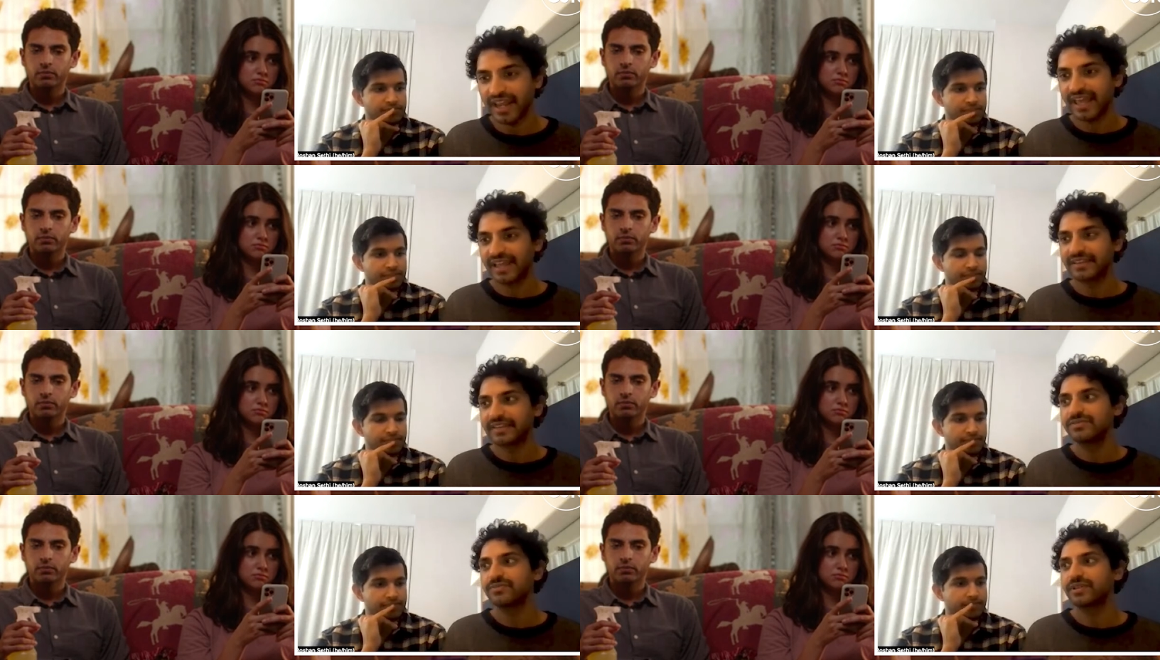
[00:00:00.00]
Speaker 1: And
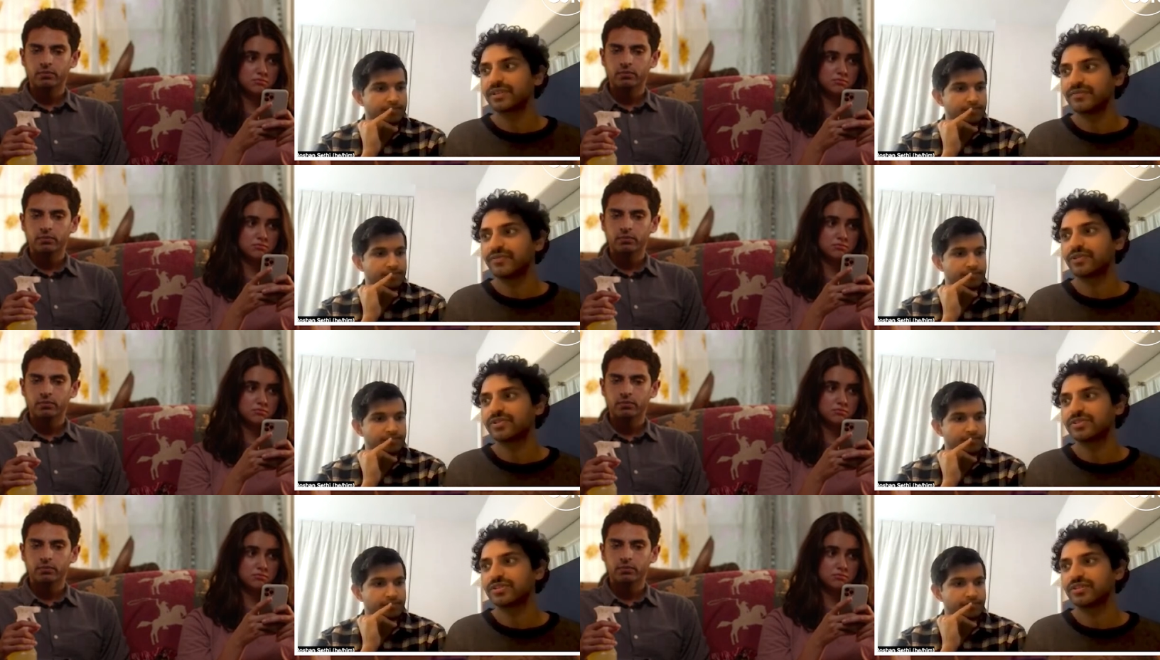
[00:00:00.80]
this really
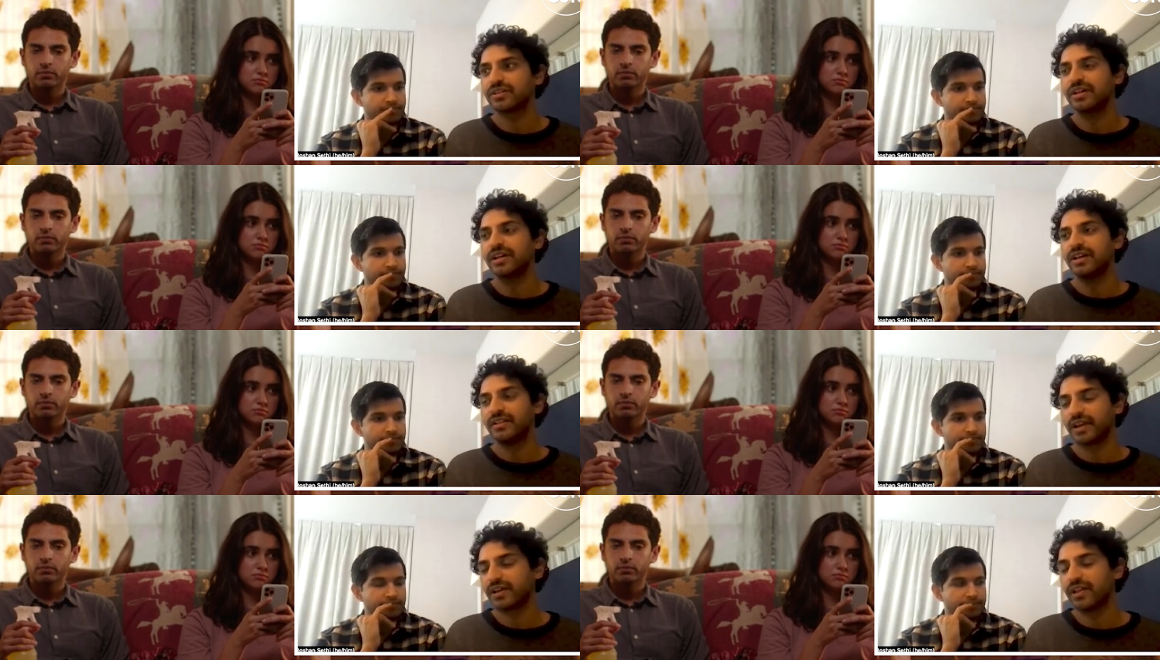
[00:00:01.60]
forced you to
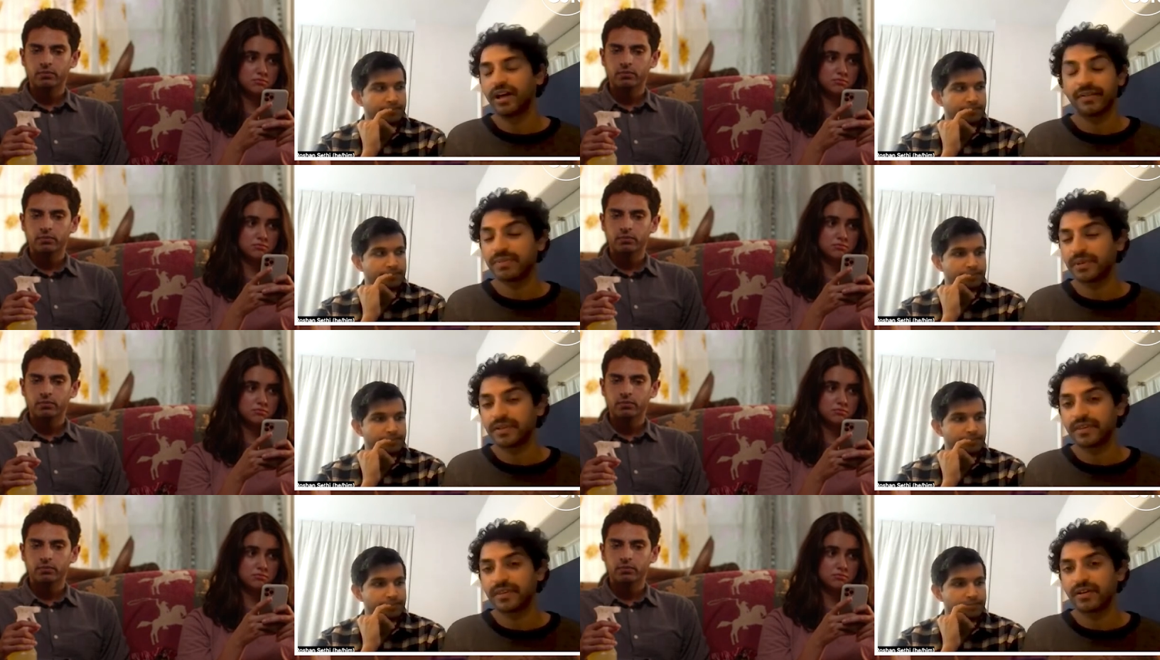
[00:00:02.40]
like a lot of people,
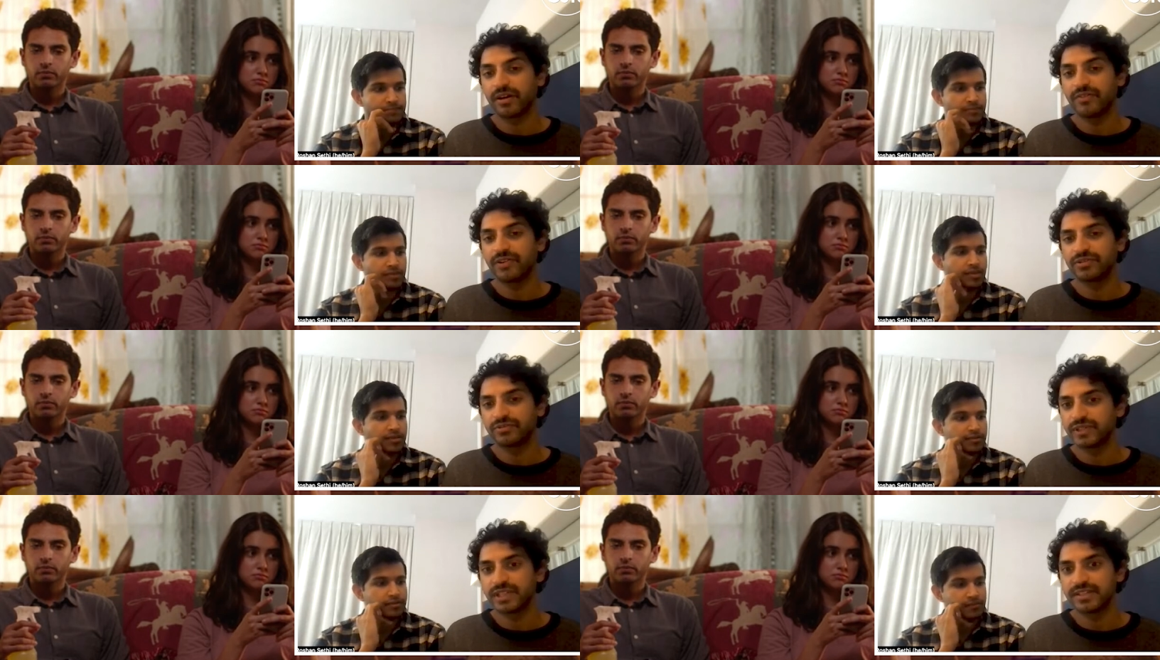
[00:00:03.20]
I think, in COVID,
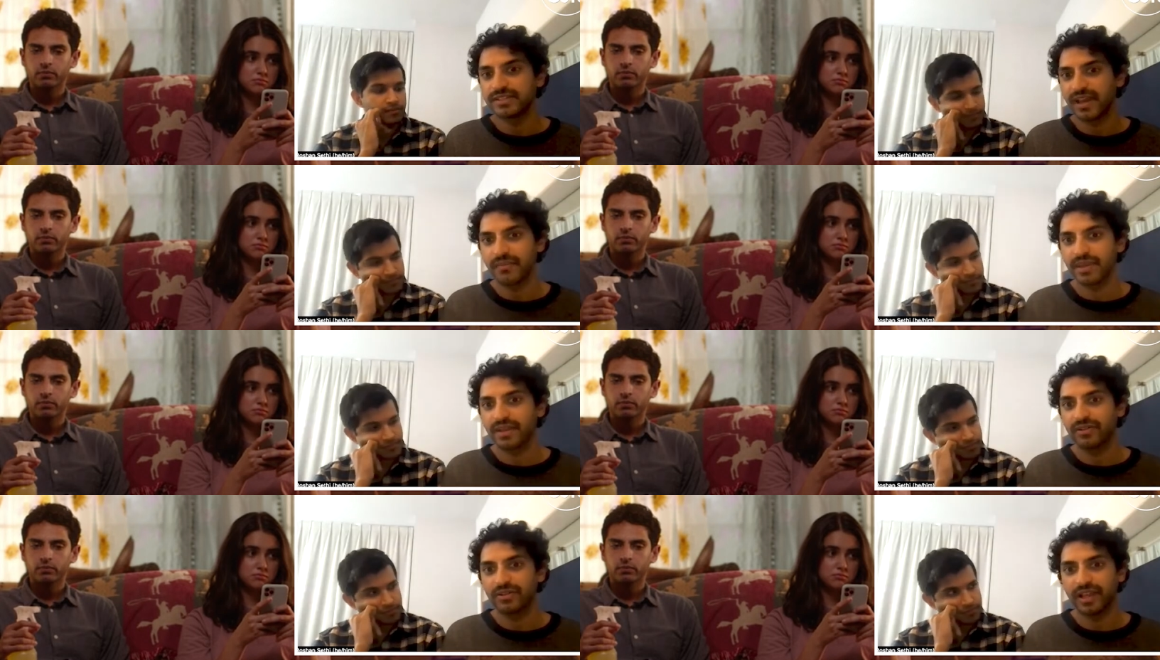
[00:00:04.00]
to re
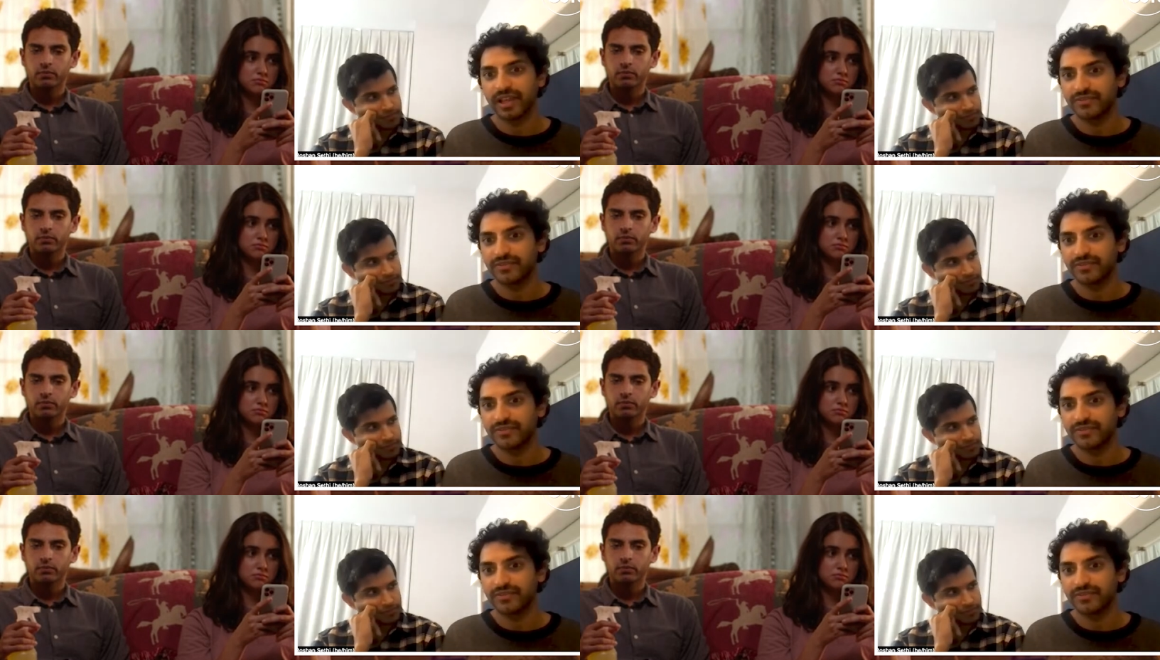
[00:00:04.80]
examine your life